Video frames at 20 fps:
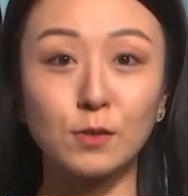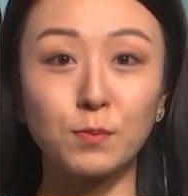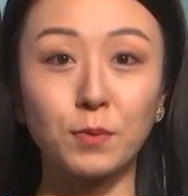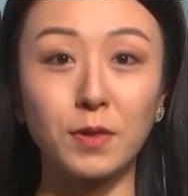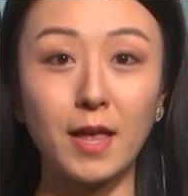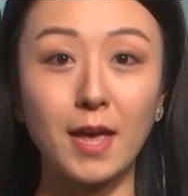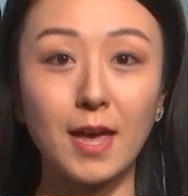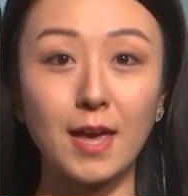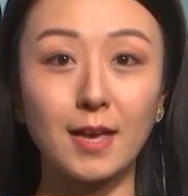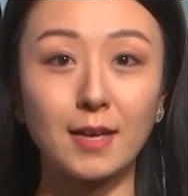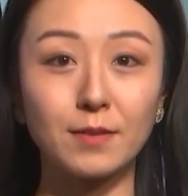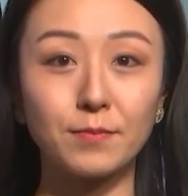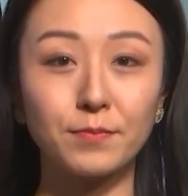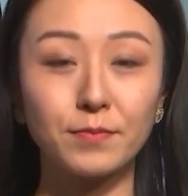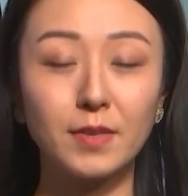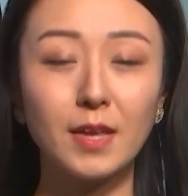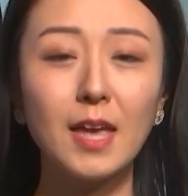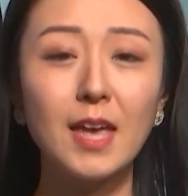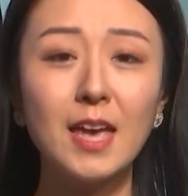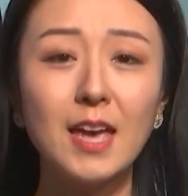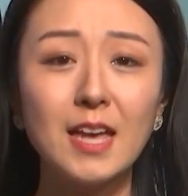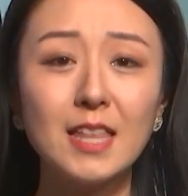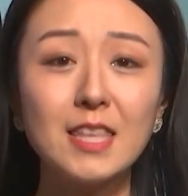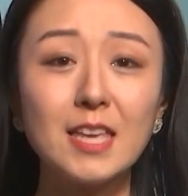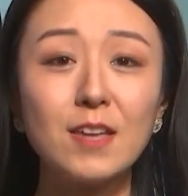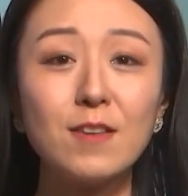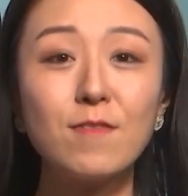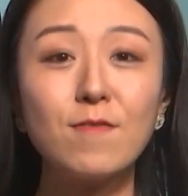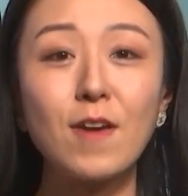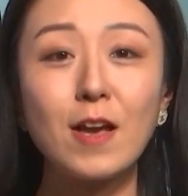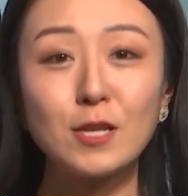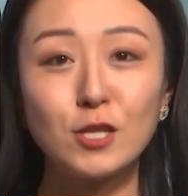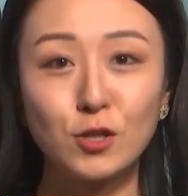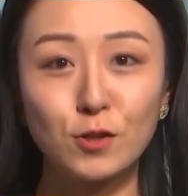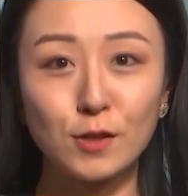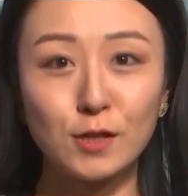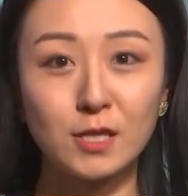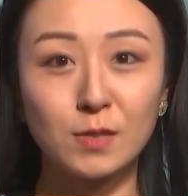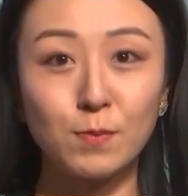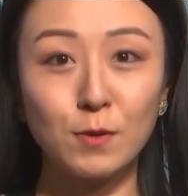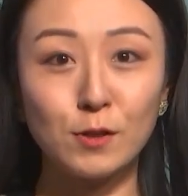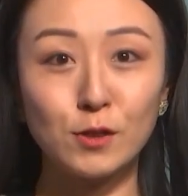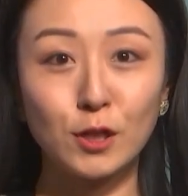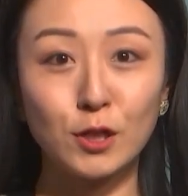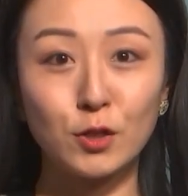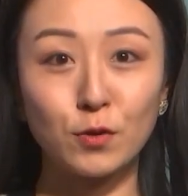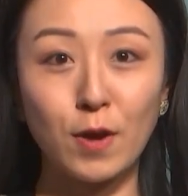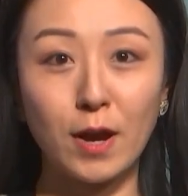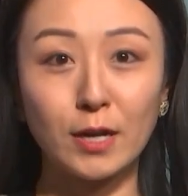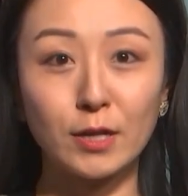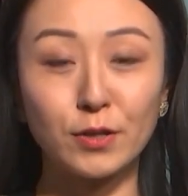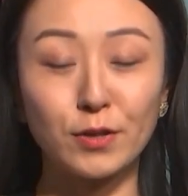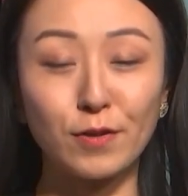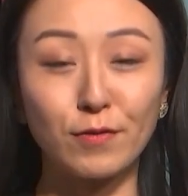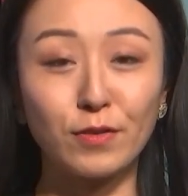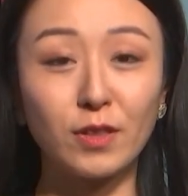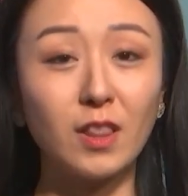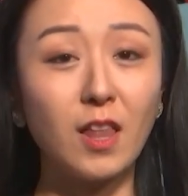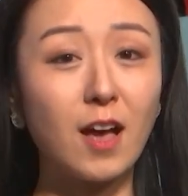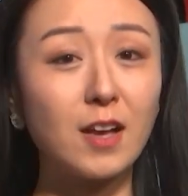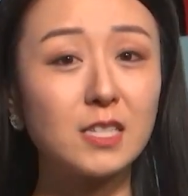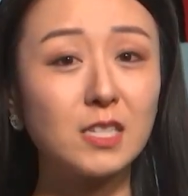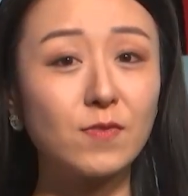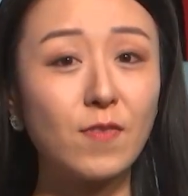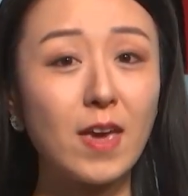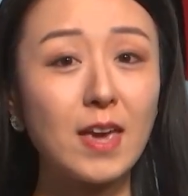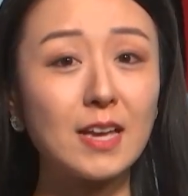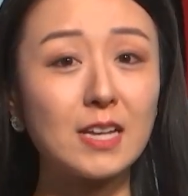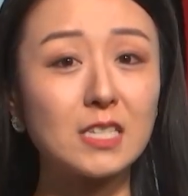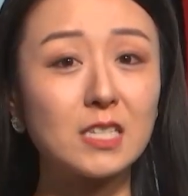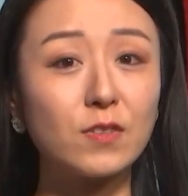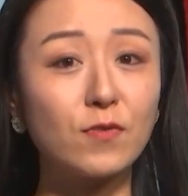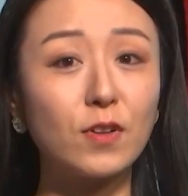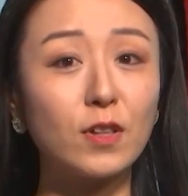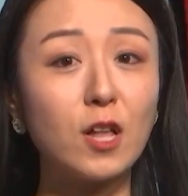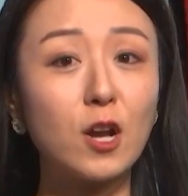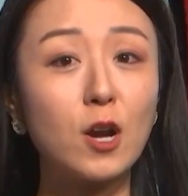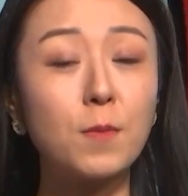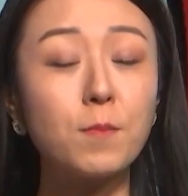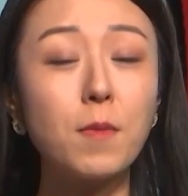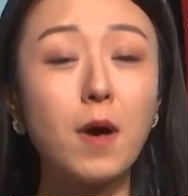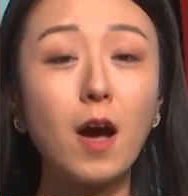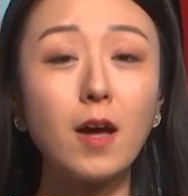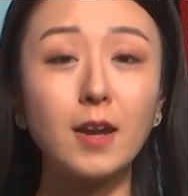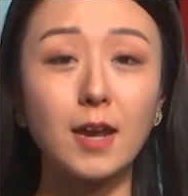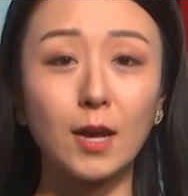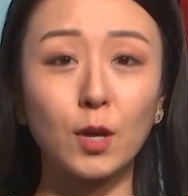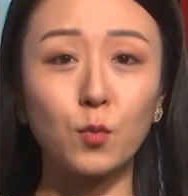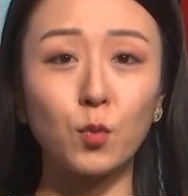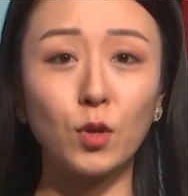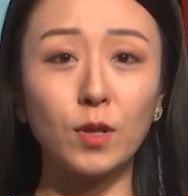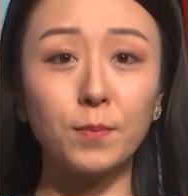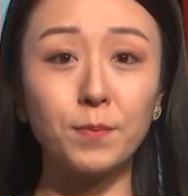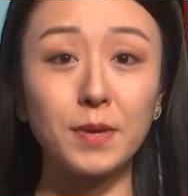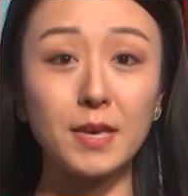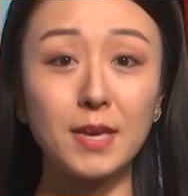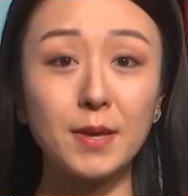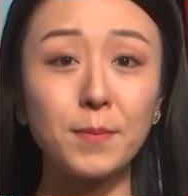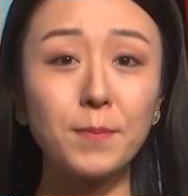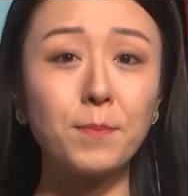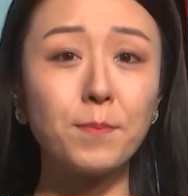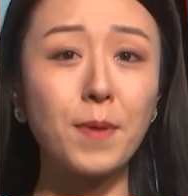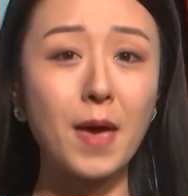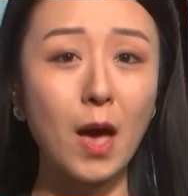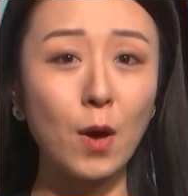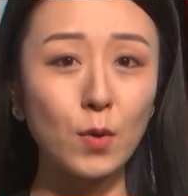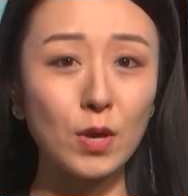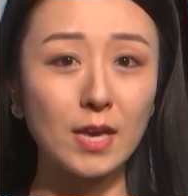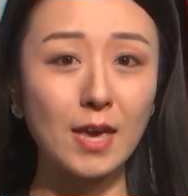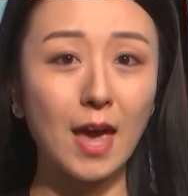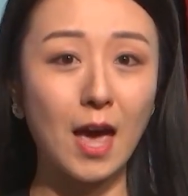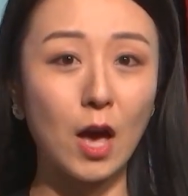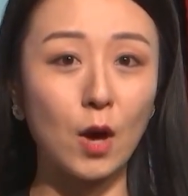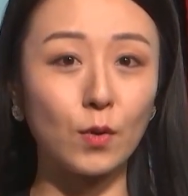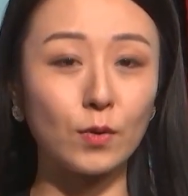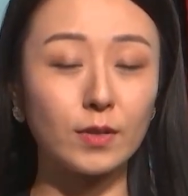playing. The adventurous music director of the Las Vegas Philharmonic will be bowing out.